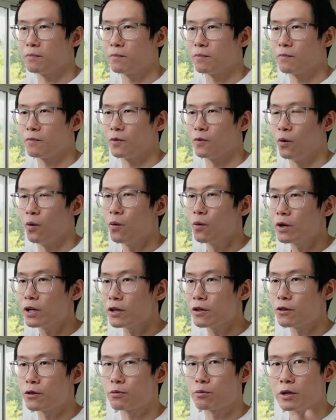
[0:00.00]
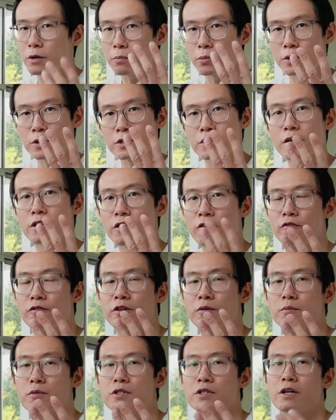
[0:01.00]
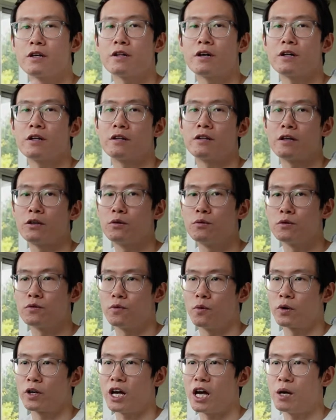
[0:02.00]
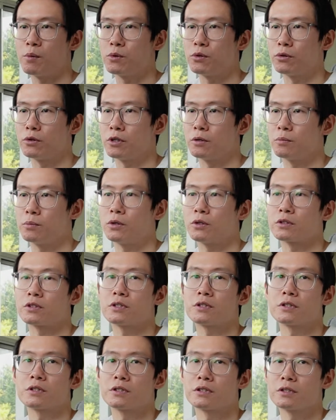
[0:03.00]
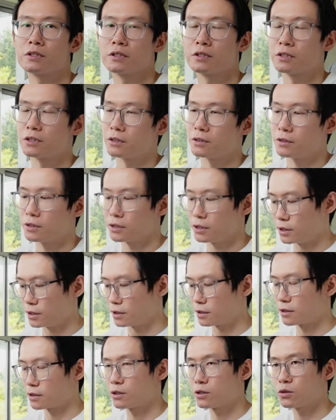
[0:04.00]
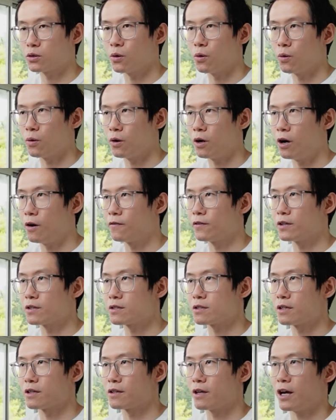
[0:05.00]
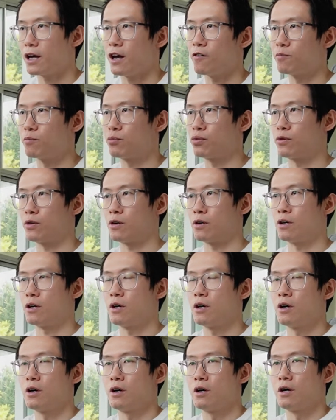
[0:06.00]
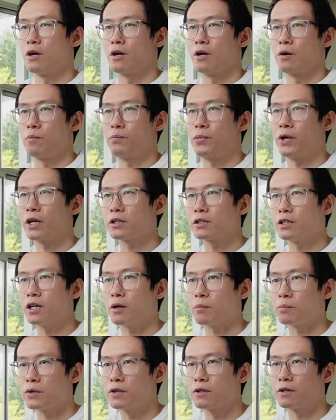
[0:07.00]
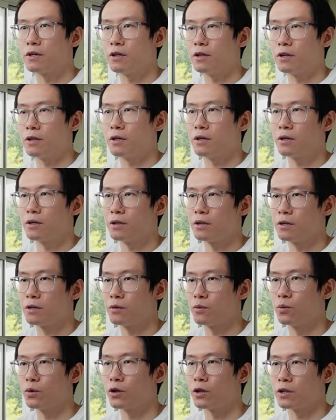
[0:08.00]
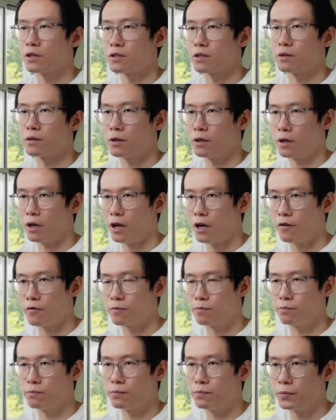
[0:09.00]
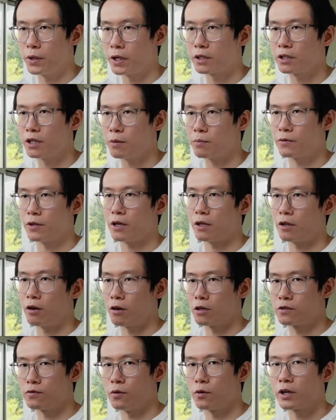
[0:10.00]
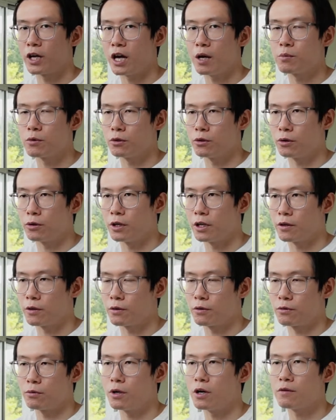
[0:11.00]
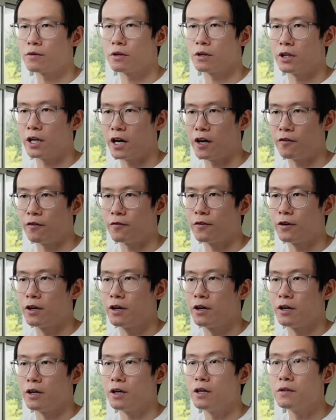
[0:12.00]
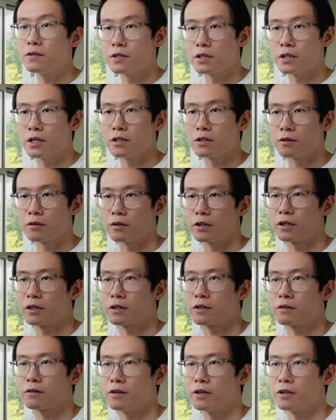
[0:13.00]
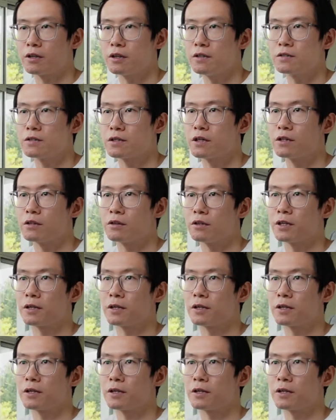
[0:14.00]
only 3% of them say that they use vocabulary books. So obviously they have picked up the words, they have picked up that large vocabulary throughout their life incidentally, right? Incidentally.